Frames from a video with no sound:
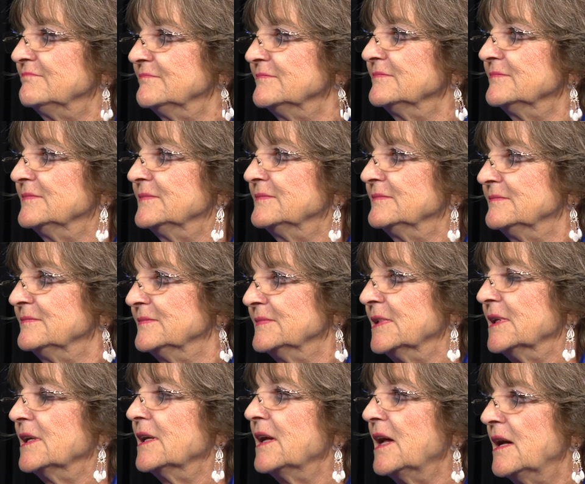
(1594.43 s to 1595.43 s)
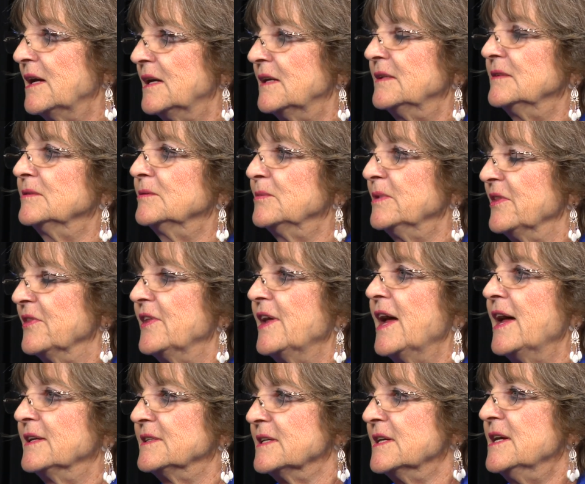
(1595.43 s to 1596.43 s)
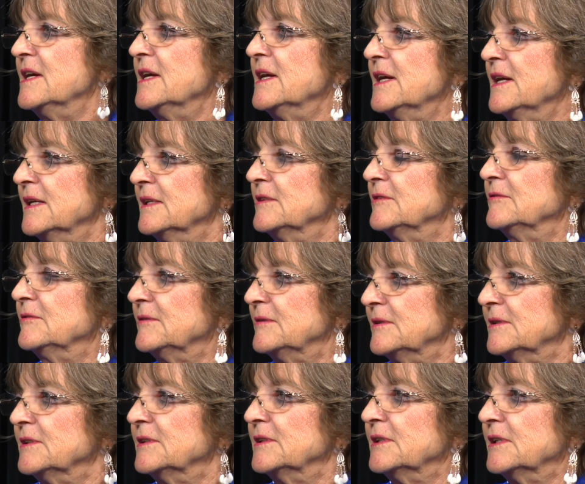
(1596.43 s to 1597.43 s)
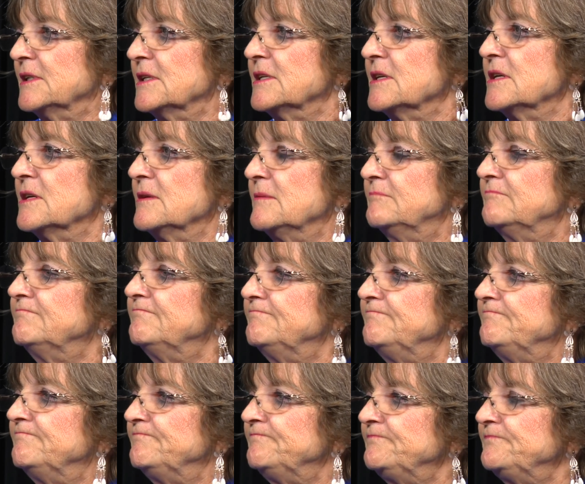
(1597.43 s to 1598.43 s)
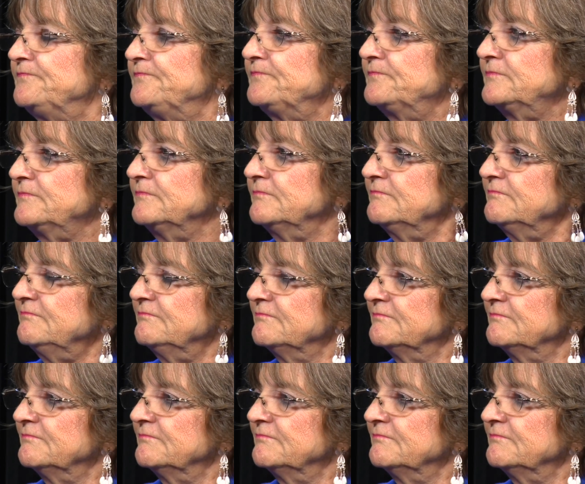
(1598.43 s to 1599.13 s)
Absolutely. Uh, with that. Absolutely. So, so you went